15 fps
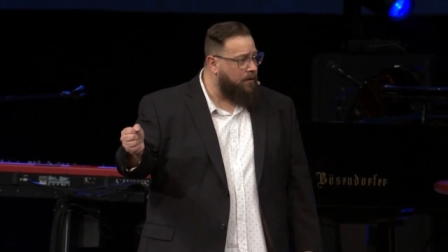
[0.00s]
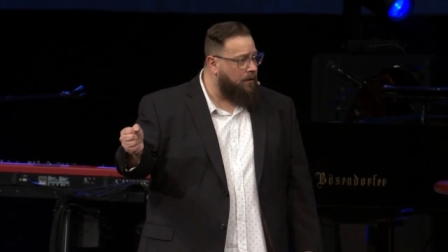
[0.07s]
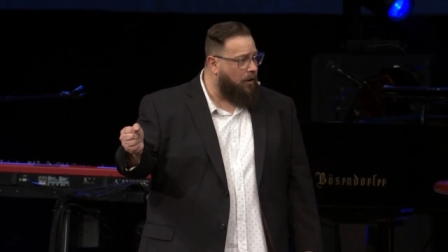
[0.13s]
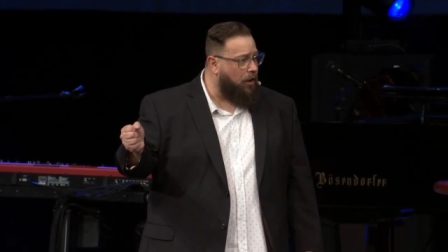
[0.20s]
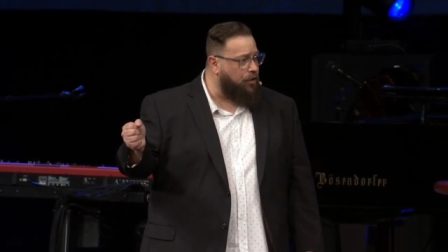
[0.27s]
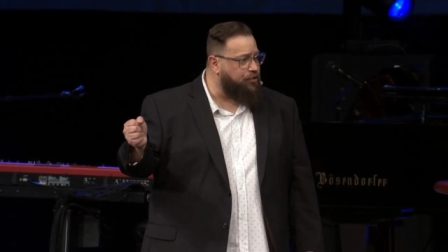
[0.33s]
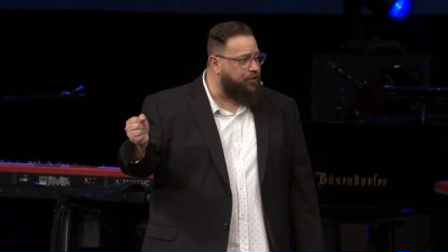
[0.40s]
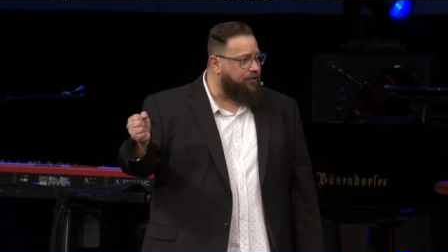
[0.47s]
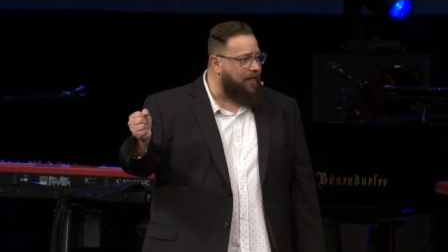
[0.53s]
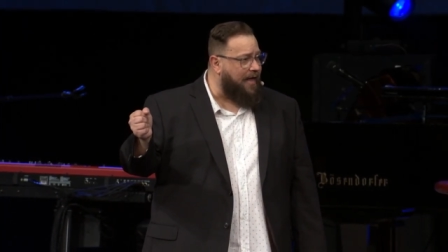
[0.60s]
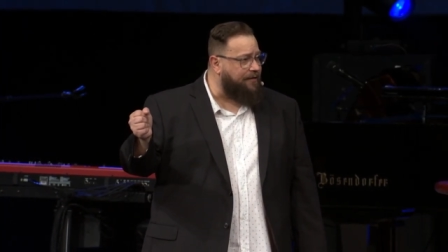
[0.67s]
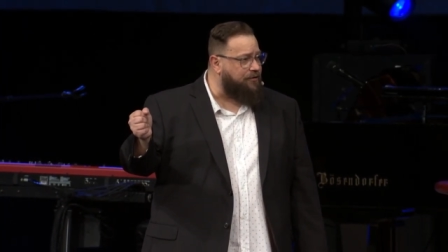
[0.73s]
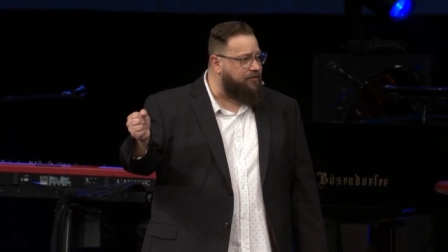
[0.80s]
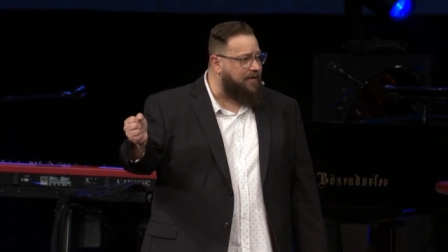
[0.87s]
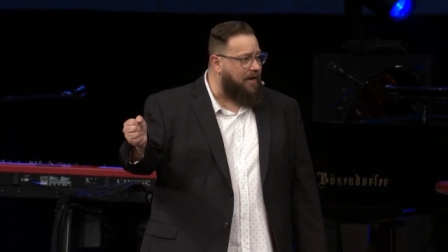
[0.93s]
Aren't you glad
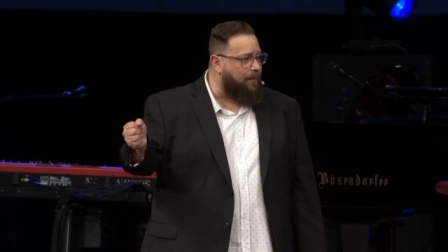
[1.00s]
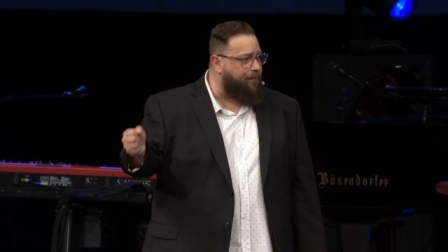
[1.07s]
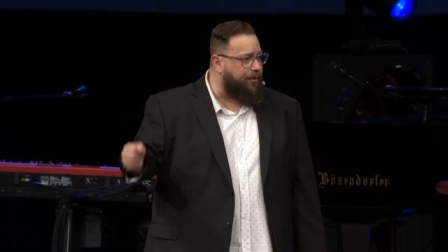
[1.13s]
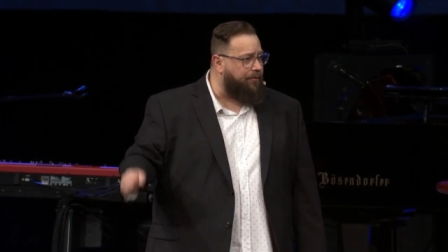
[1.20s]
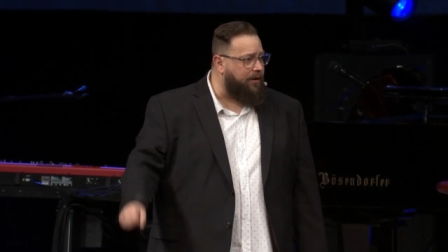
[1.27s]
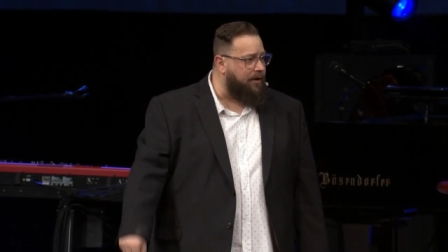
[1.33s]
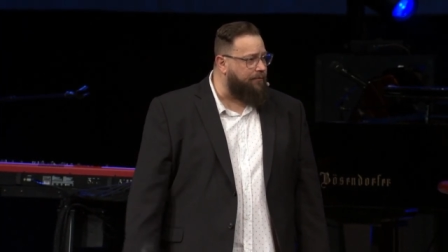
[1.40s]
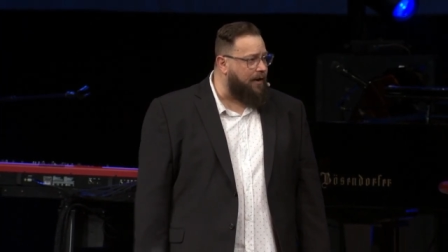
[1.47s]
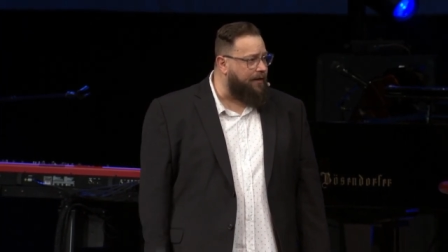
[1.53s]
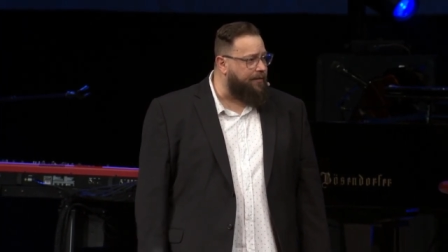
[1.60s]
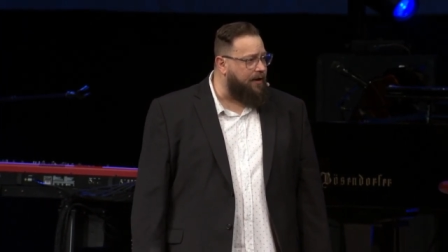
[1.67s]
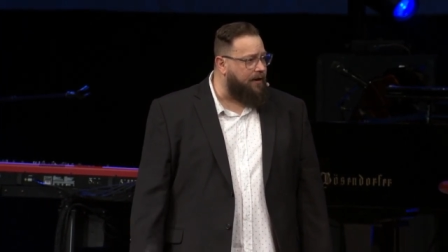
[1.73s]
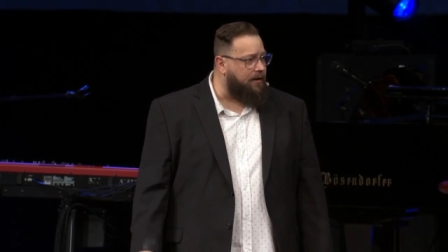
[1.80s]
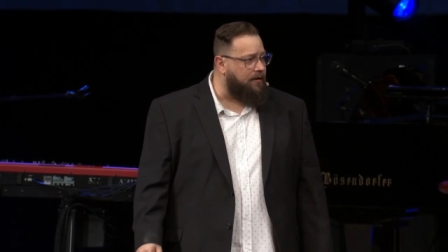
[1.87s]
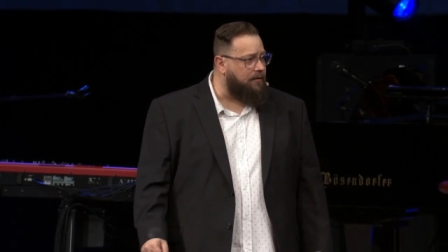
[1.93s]
there's not a period right
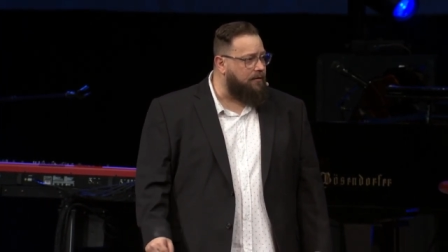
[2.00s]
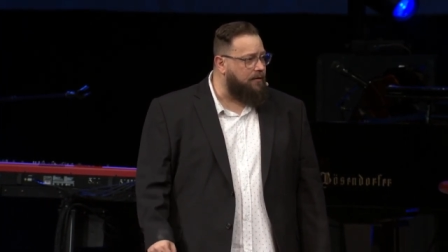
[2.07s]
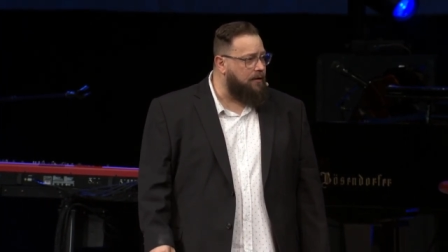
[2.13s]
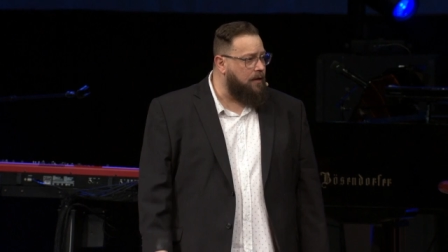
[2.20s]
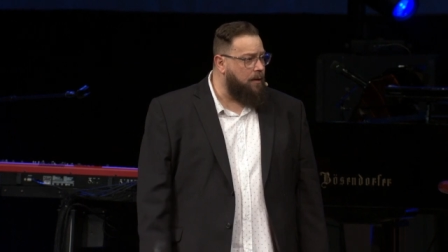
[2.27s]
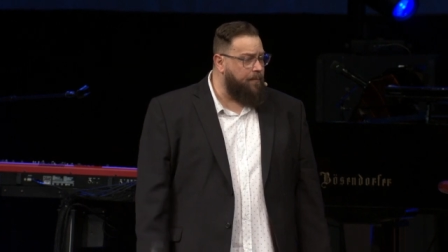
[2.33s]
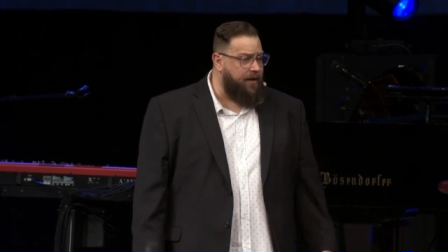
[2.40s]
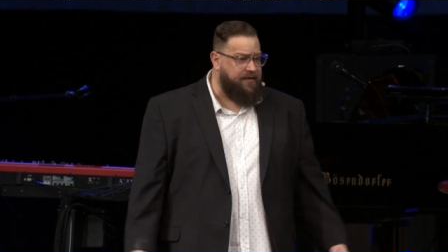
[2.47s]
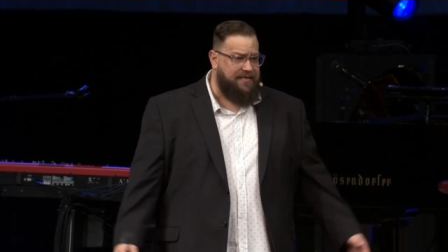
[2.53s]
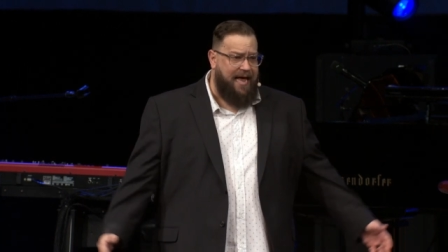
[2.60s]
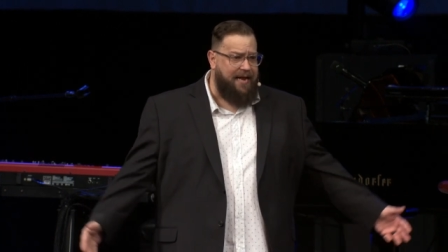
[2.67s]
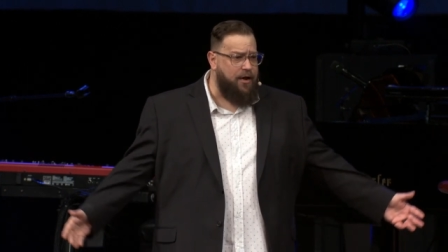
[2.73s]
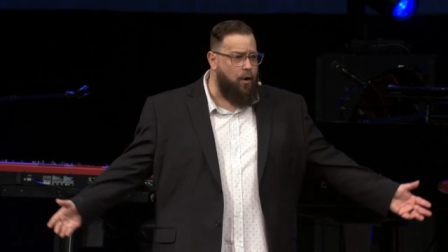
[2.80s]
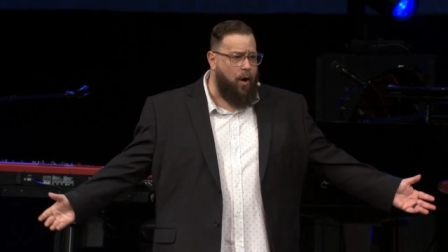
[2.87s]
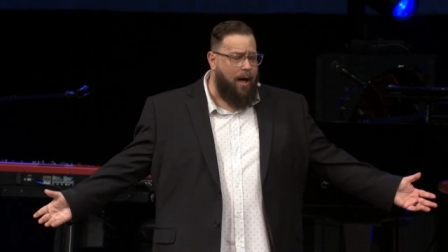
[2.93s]
there? Because I
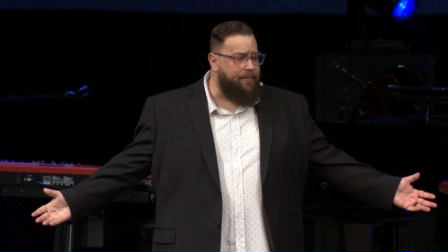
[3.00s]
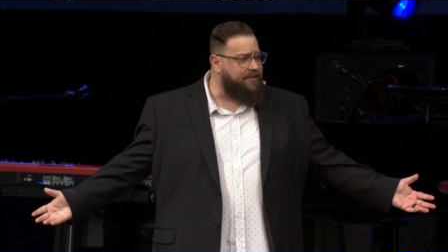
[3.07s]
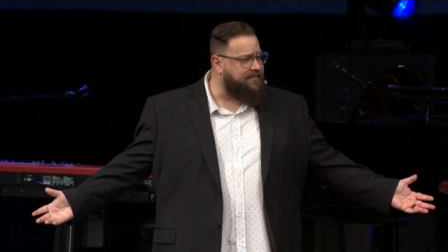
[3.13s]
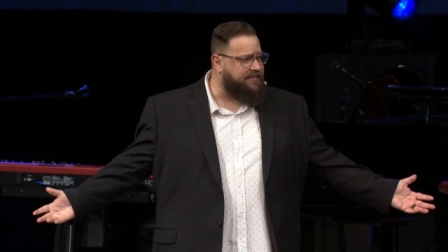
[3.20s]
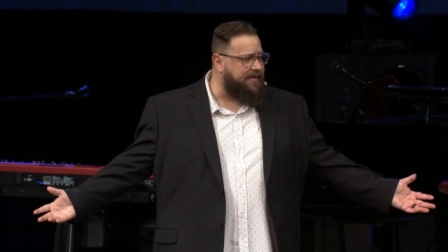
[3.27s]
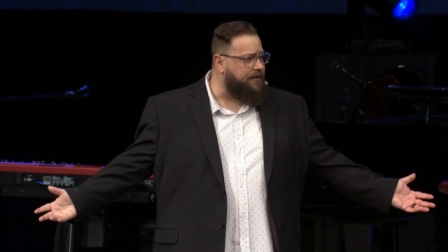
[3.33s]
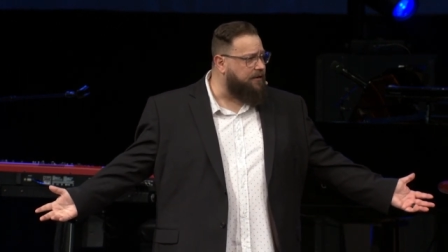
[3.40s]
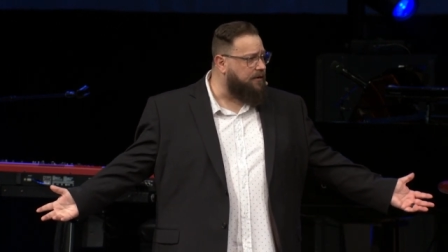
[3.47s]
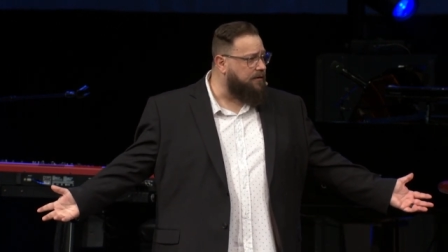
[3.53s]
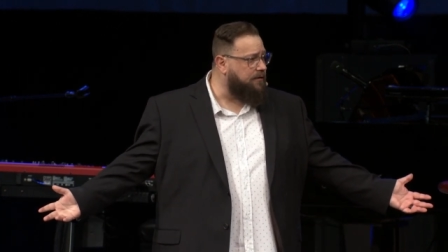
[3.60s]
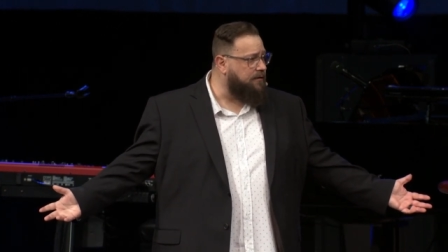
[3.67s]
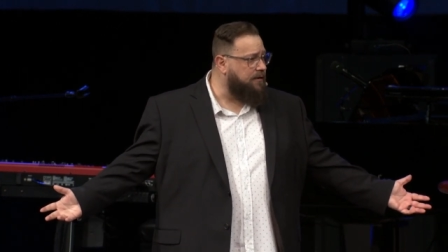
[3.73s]
know I'm a sinner.